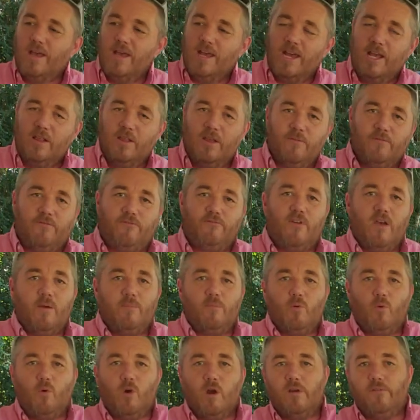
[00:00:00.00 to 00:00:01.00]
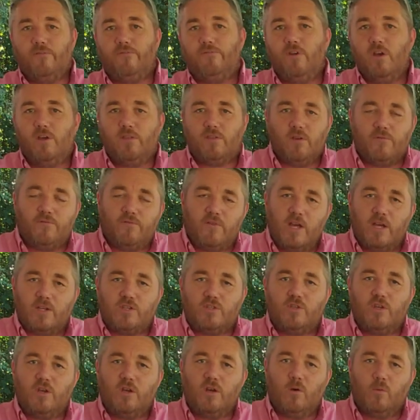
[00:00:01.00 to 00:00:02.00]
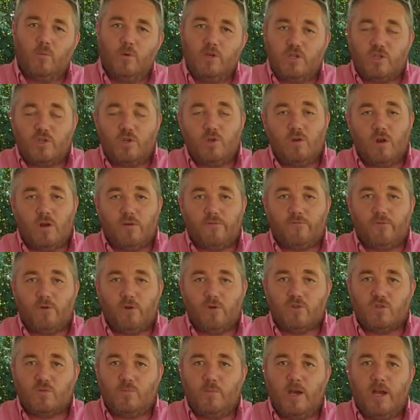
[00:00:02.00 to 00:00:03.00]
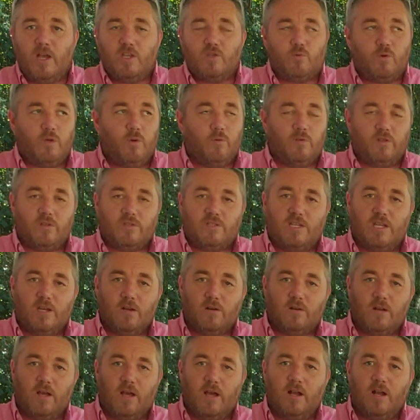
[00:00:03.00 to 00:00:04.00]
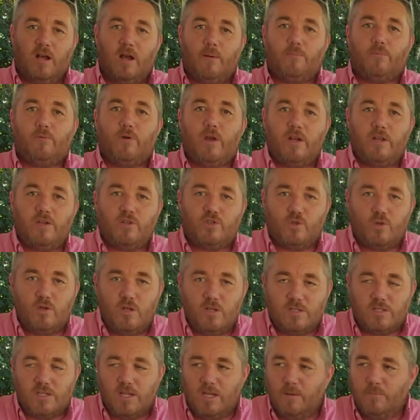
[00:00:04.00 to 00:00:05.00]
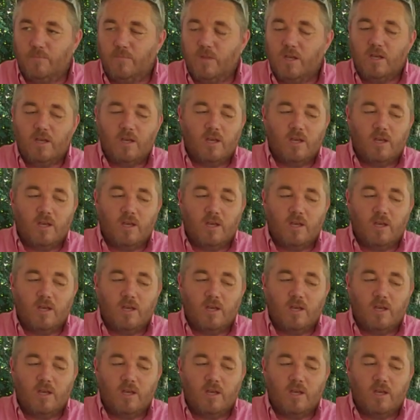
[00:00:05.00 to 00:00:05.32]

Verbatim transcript: And then February 5th of next year, we shoot our first match. We are with a Tier 9 operating shooting team.